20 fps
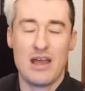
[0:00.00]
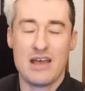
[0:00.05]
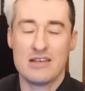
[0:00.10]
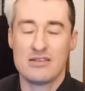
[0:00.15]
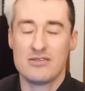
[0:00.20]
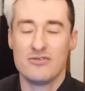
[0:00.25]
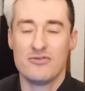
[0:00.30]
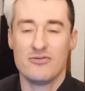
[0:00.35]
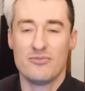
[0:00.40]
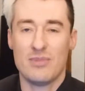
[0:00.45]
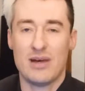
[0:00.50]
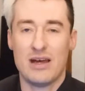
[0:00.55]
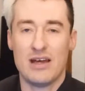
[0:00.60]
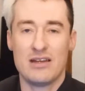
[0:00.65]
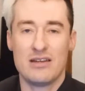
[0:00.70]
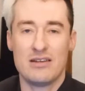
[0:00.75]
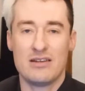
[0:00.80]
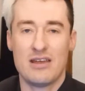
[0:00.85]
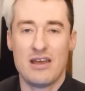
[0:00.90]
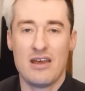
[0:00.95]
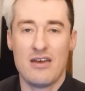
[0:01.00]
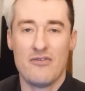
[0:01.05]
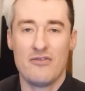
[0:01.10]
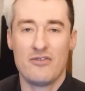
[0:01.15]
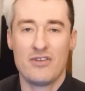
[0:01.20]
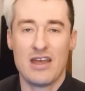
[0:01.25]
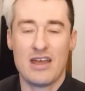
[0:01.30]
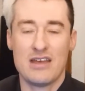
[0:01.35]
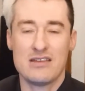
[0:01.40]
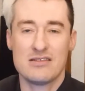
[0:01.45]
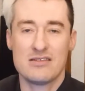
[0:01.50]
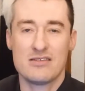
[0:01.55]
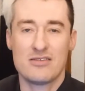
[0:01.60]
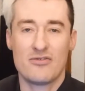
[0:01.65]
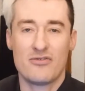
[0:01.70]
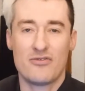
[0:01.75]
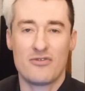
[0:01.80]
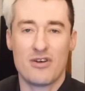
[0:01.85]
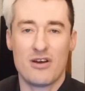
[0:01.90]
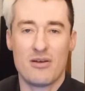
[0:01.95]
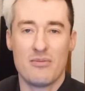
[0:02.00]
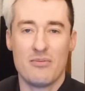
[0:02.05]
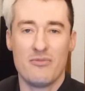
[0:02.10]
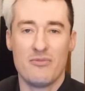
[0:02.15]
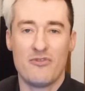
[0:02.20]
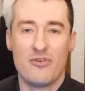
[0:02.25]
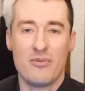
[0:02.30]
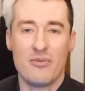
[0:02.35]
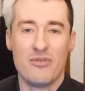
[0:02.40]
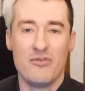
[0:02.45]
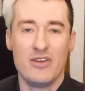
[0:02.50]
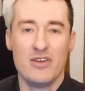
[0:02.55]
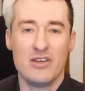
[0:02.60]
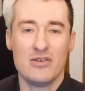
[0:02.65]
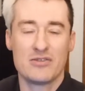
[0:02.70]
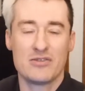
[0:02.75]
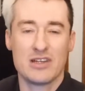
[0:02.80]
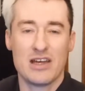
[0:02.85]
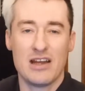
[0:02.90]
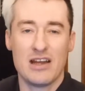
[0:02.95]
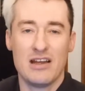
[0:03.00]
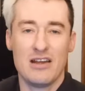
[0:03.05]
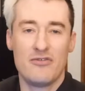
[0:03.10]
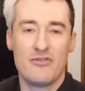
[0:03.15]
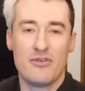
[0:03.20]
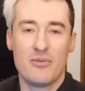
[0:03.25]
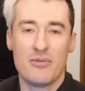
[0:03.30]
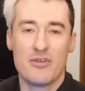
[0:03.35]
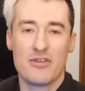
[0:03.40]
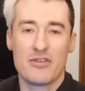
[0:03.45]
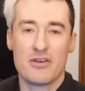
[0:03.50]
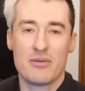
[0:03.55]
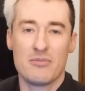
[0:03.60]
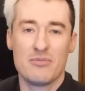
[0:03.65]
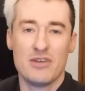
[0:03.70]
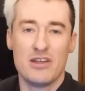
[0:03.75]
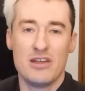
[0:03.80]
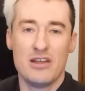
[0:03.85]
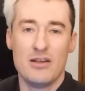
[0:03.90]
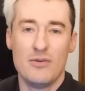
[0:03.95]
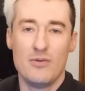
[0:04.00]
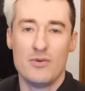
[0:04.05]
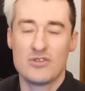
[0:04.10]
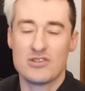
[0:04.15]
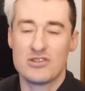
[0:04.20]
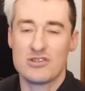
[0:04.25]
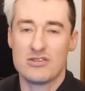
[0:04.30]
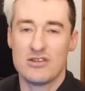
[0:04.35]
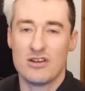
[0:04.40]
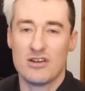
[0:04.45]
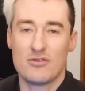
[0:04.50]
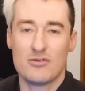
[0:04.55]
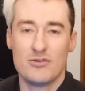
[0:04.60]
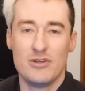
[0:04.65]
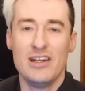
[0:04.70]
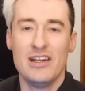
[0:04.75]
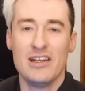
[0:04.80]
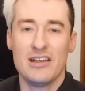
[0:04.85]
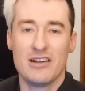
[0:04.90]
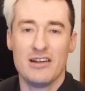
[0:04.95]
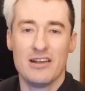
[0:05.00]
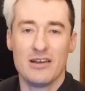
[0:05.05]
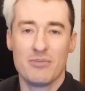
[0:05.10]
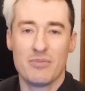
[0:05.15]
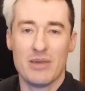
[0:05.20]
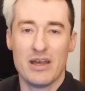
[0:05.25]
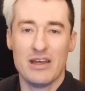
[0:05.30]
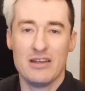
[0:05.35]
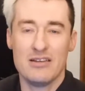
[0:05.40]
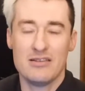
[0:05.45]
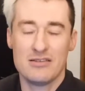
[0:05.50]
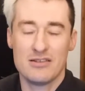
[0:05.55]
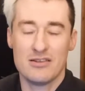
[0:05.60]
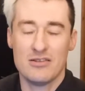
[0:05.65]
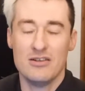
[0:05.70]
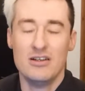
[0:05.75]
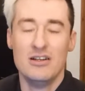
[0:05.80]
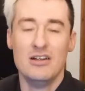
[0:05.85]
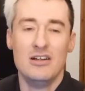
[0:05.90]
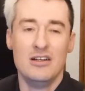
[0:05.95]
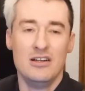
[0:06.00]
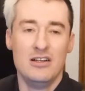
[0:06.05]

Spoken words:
as you might have guessed from the video title and from the thumbnail, which is not really clickbait. So